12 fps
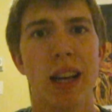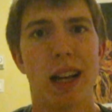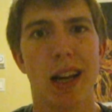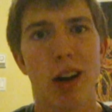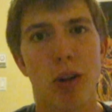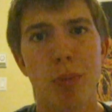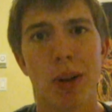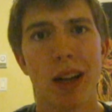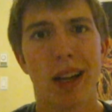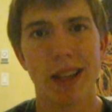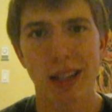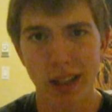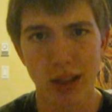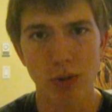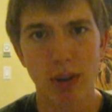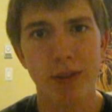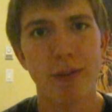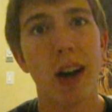And I hope that you
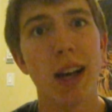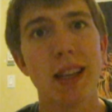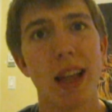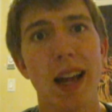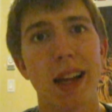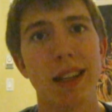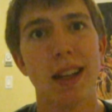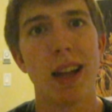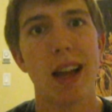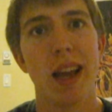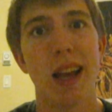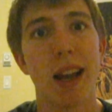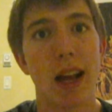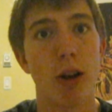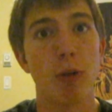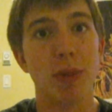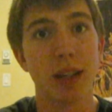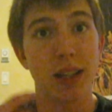can find that, and I
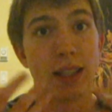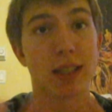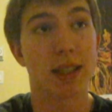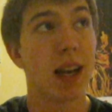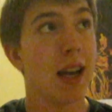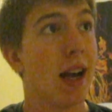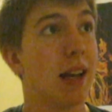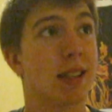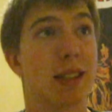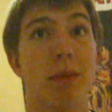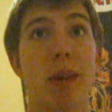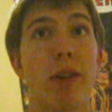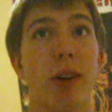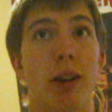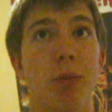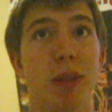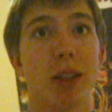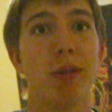hope that this has somehow
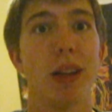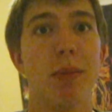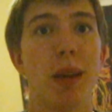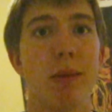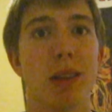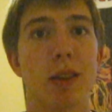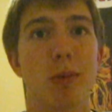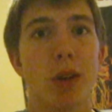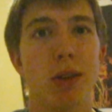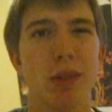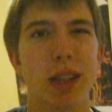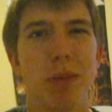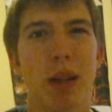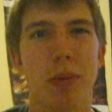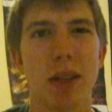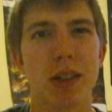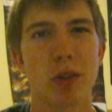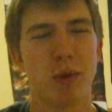helped you, and maybe it won't, and
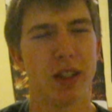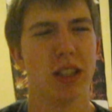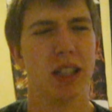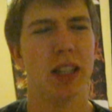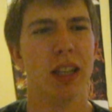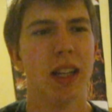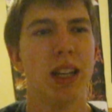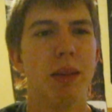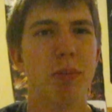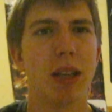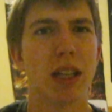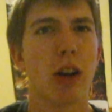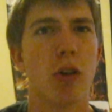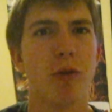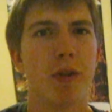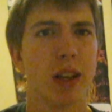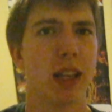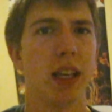maybe it will, but
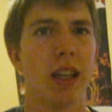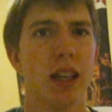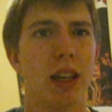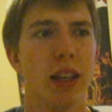hopefully